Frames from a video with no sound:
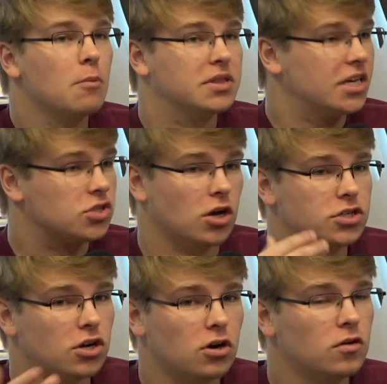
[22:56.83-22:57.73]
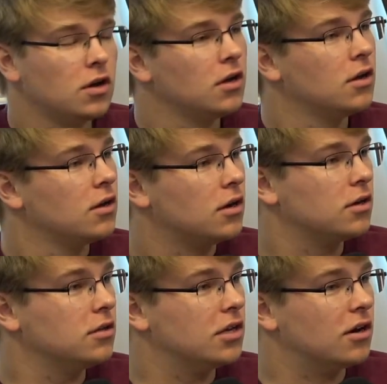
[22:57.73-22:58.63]
But that's also,
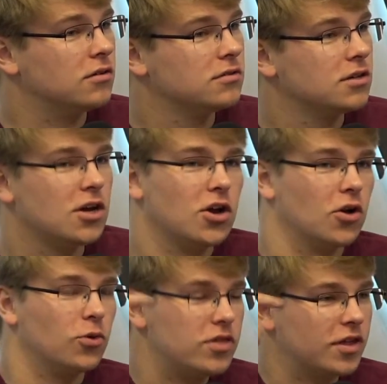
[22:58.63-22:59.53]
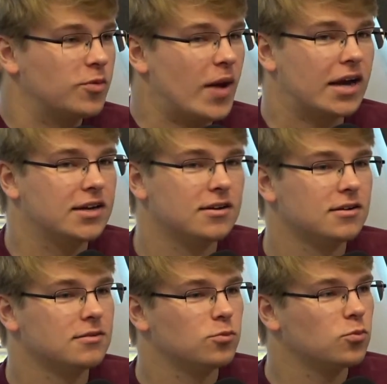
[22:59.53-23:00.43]
we think back
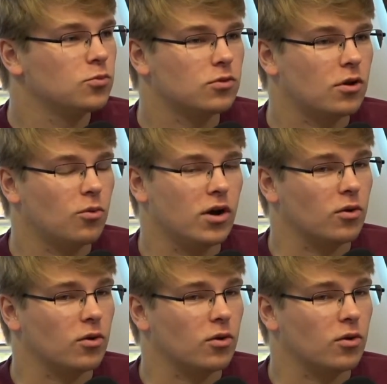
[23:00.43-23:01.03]
here, a